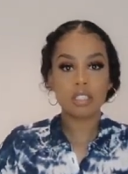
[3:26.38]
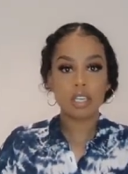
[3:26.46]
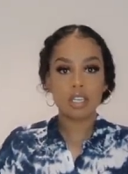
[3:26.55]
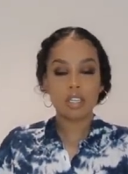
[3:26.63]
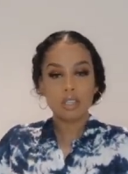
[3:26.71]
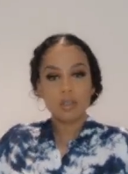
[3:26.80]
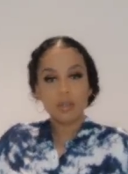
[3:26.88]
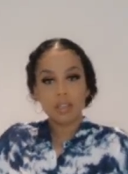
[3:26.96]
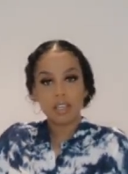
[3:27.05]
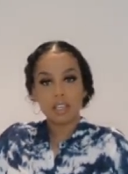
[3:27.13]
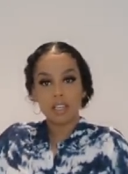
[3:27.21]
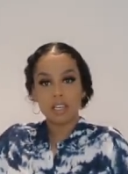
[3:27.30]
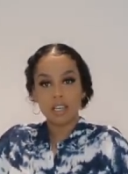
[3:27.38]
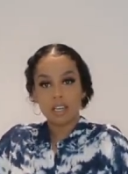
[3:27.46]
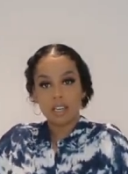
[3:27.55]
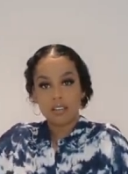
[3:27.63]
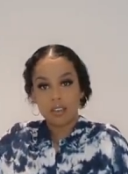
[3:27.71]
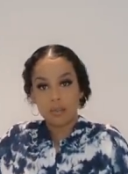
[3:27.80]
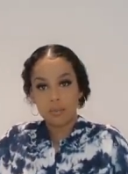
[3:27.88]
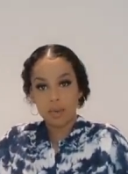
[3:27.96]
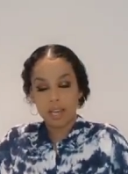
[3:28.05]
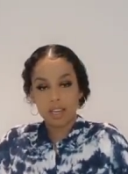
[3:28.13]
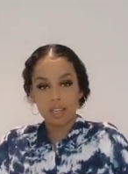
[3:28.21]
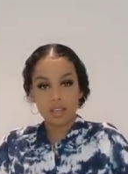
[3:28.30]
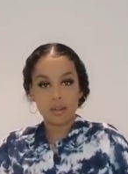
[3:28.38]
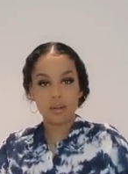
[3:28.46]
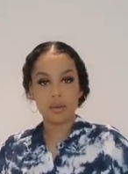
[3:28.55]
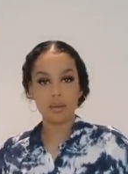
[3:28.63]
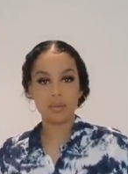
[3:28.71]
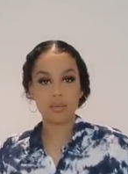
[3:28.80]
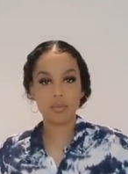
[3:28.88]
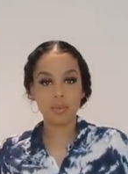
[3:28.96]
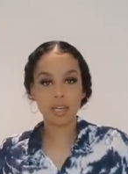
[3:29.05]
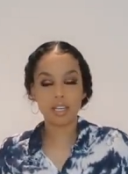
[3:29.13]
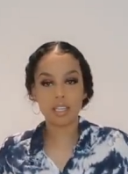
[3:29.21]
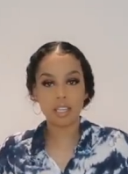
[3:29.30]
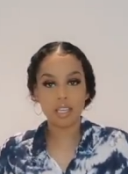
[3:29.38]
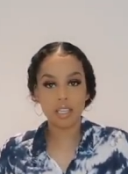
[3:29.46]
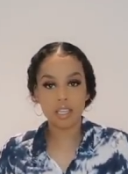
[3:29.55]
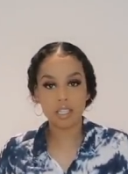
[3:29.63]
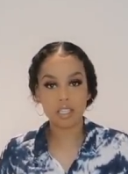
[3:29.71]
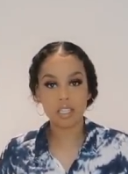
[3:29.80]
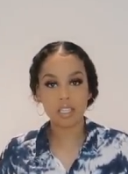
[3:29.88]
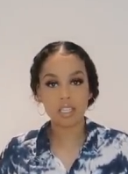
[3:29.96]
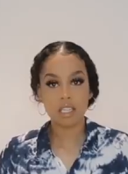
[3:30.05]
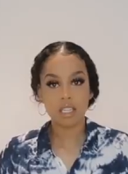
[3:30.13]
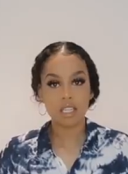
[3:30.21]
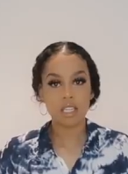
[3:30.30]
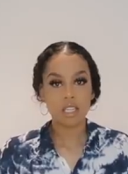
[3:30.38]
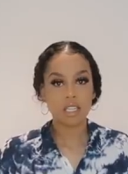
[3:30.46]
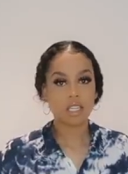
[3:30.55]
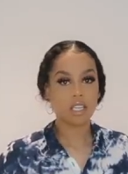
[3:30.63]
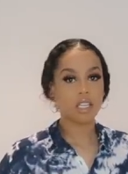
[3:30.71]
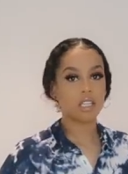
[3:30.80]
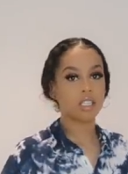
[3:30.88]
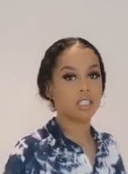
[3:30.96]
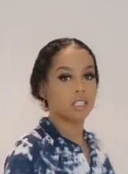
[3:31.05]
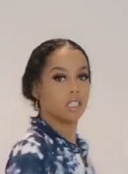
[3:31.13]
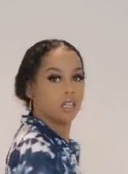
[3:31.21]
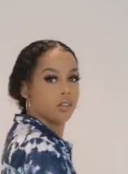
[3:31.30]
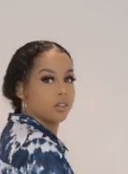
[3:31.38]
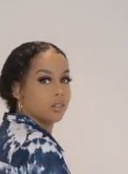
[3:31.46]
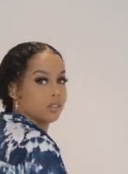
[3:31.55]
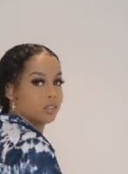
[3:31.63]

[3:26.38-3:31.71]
Tuck you in and have the back baggy, like so.